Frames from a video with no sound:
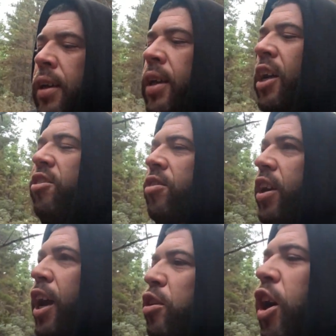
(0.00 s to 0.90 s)
They're
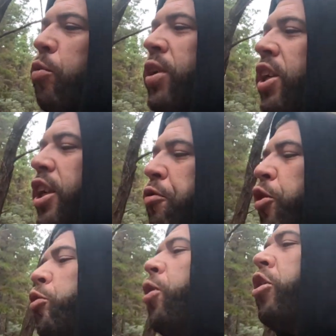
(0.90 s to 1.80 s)
scared, like when you give
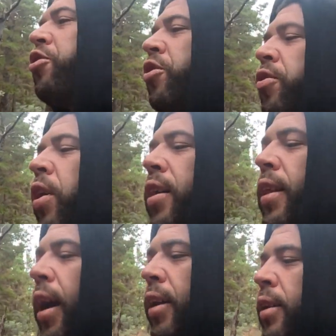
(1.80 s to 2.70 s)
your emotions like
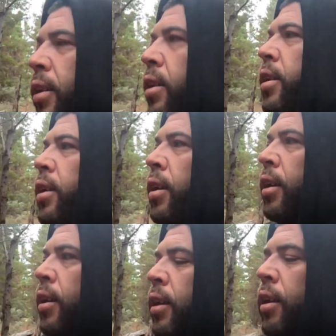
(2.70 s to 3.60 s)
that,
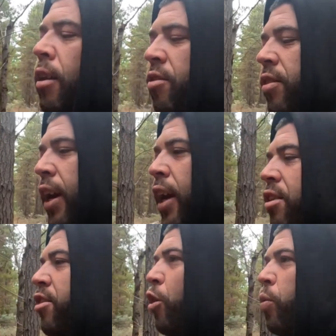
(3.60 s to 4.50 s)
they're
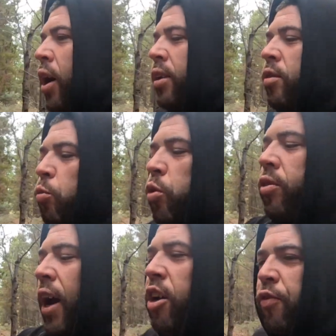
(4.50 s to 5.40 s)
scared someone will
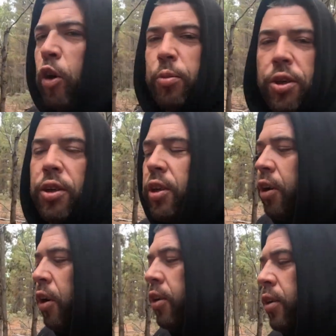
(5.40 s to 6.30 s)
take from you, you
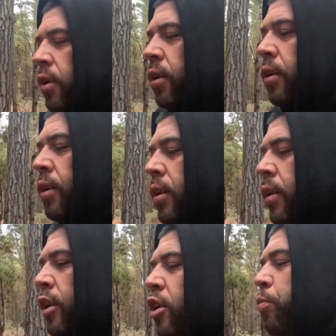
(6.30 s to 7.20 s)
know.
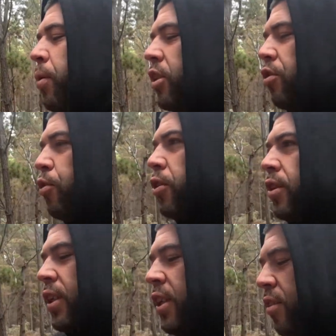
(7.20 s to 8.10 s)
But the
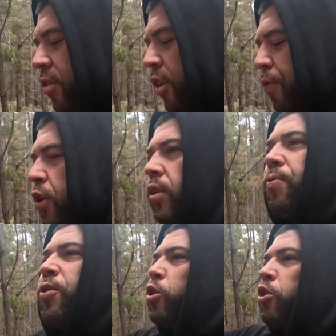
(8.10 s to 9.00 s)
truth is, if you can
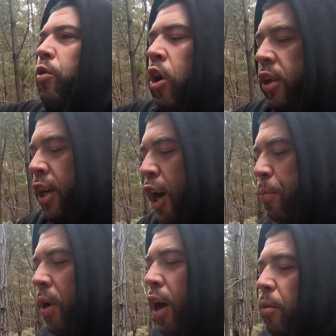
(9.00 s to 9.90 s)
fill your own
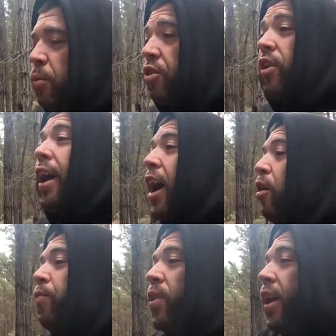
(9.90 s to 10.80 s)
cup up, which I
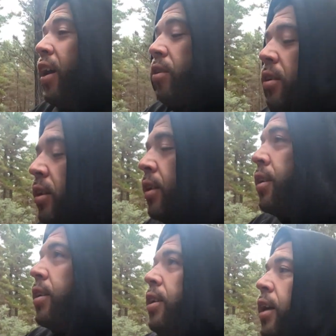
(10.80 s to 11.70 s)
have now,
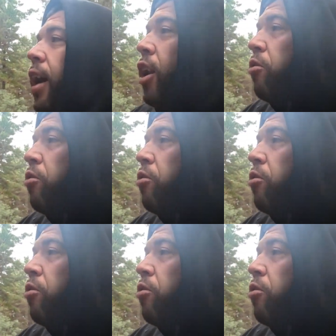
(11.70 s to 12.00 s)
and